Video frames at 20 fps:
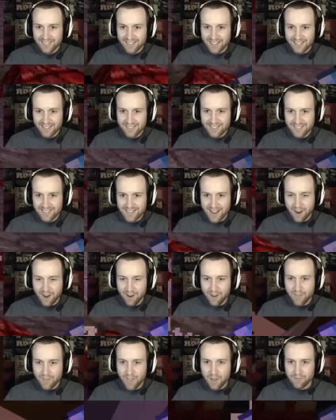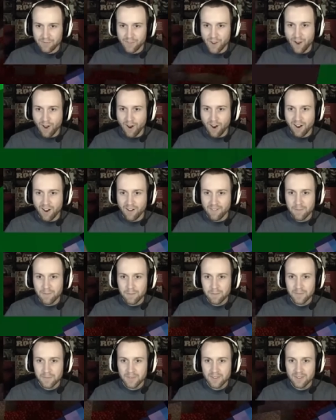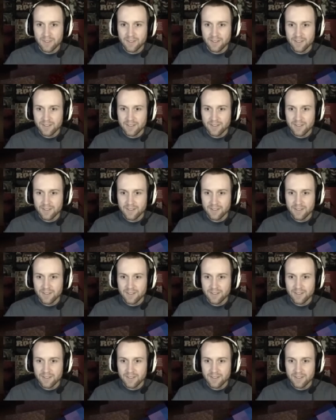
Get oh, down on so the fight now. I love it.